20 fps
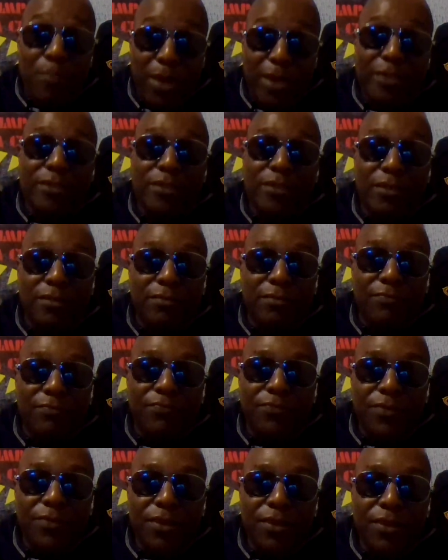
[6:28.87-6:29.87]
mansion.
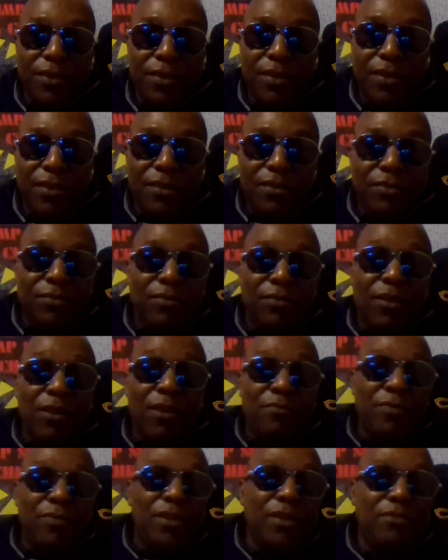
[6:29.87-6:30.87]
You know
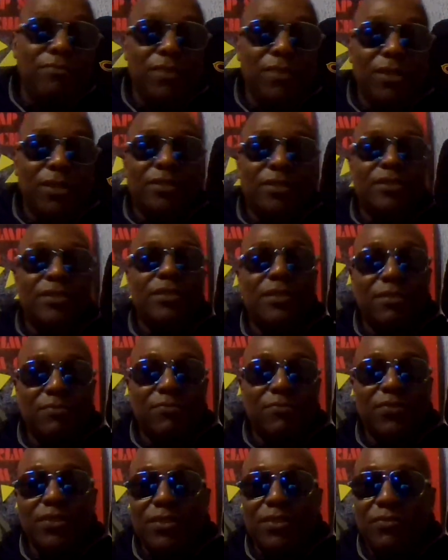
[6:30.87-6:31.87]
what I mean? Make shit
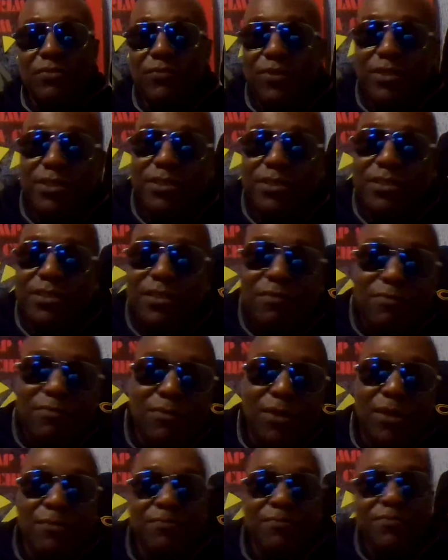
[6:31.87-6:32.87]
convenient for yourself,
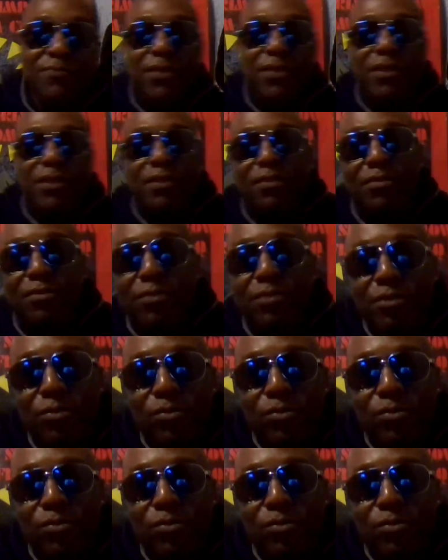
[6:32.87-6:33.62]
man. You know